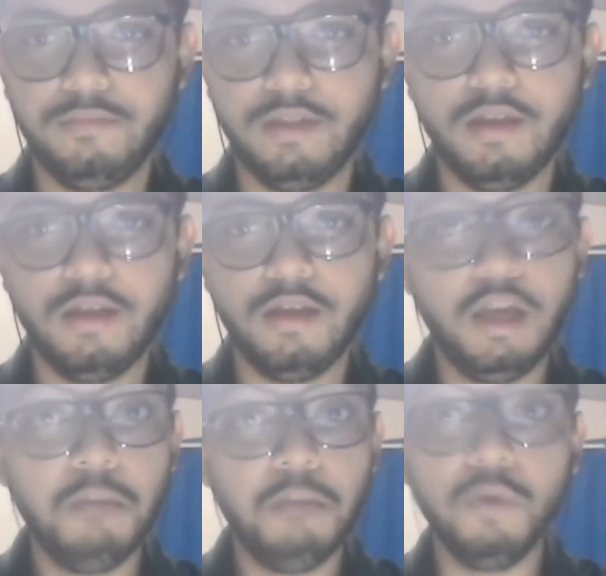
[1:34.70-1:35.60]
He
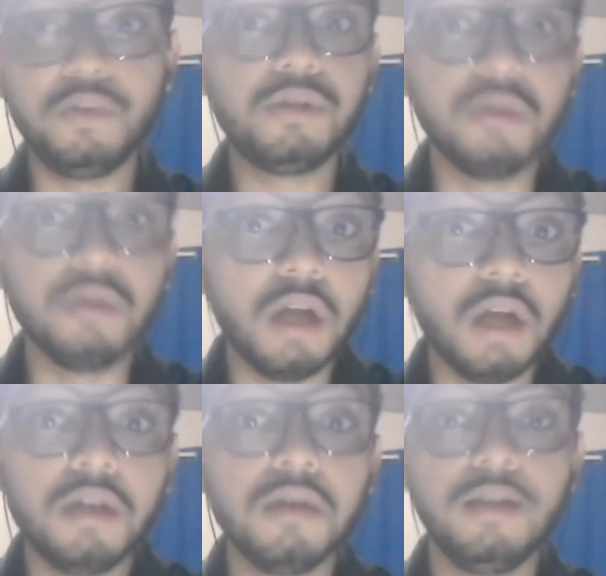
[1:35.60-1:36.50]
moved to
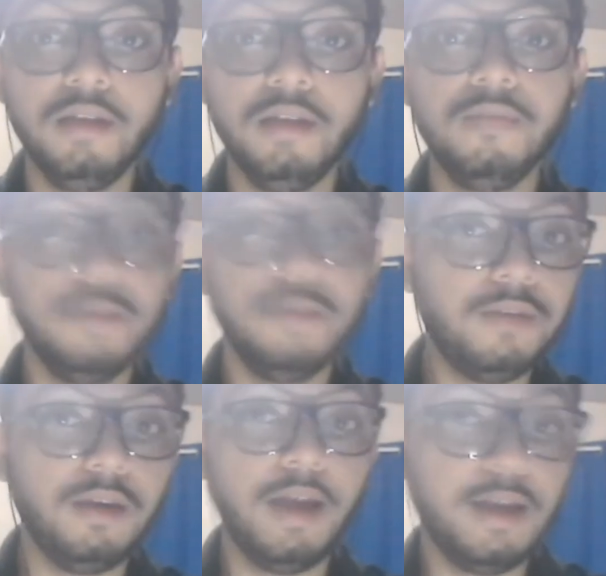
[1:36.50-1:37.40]
London in
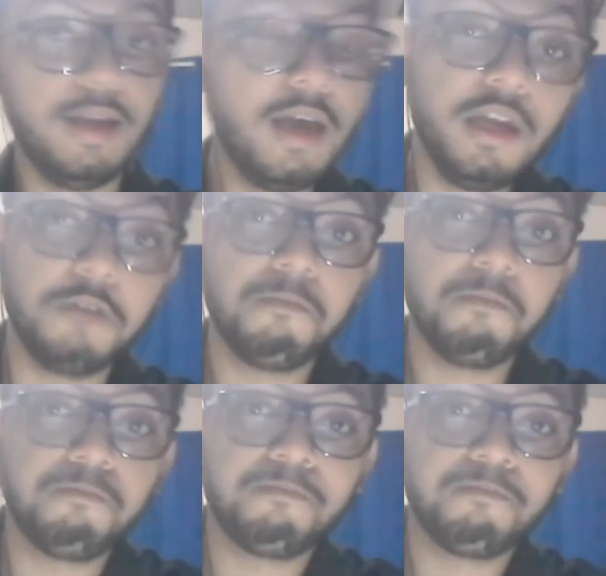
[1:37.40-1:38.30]
1588.
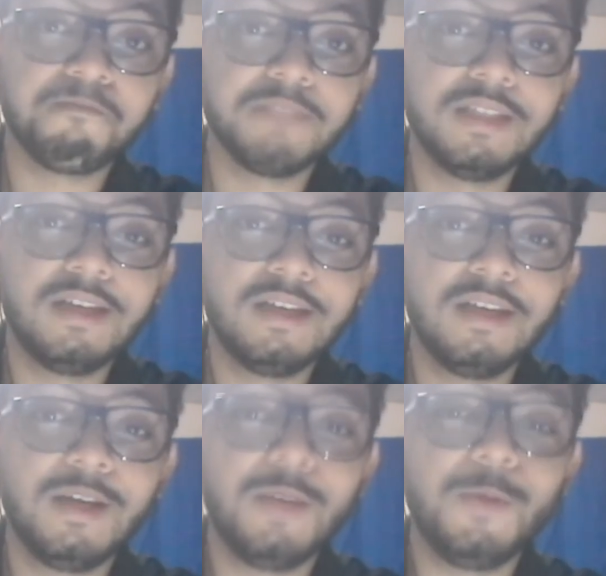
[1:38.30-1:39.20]

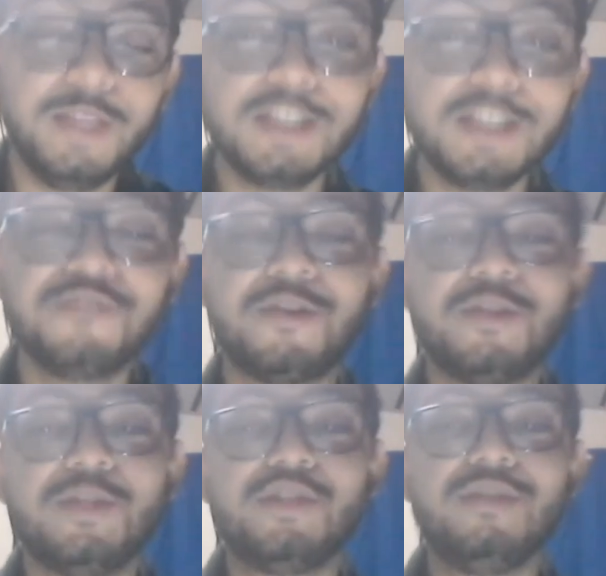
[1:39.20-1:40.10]
With this
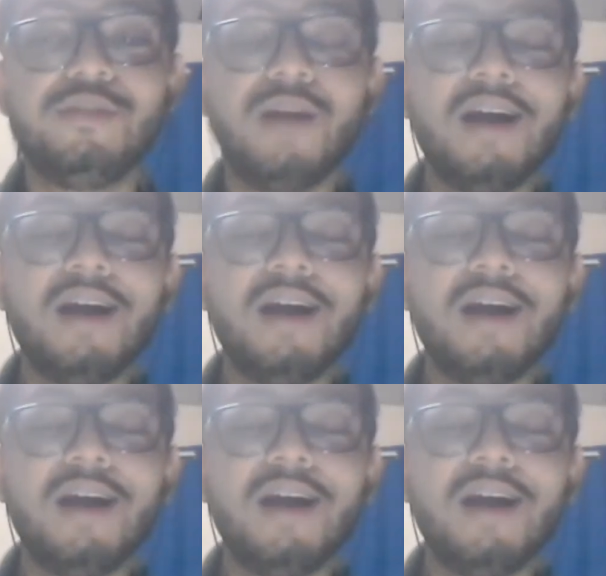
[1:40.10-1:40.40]
information in mind,